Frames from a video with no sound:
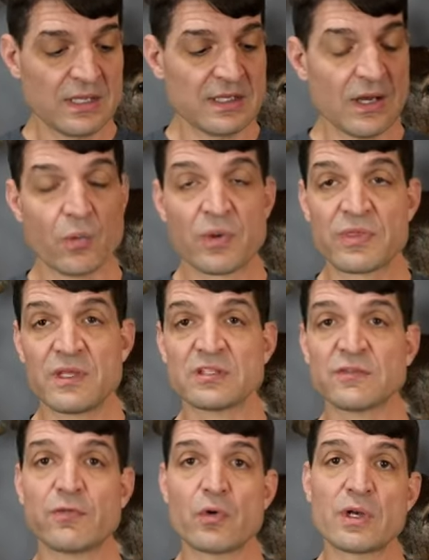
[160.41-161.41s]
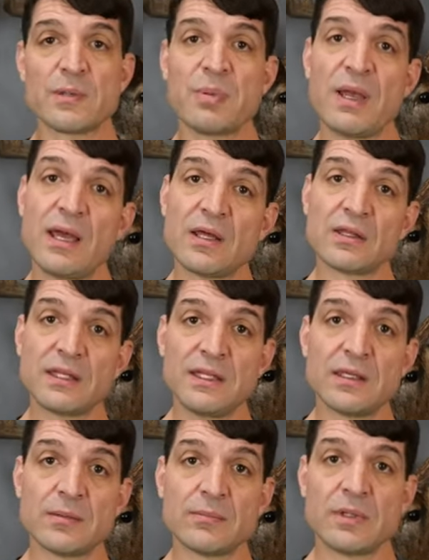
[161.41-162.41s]
Now with this 40-pound
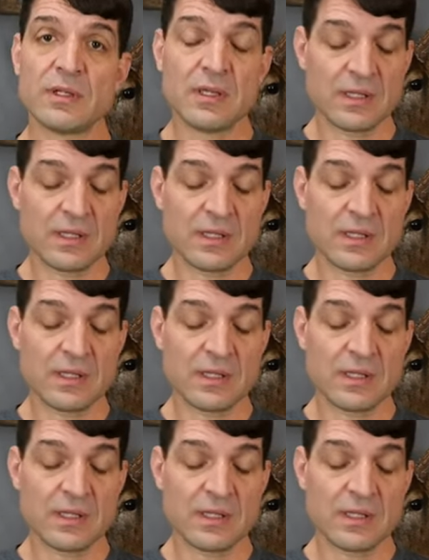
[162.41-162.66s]
limb,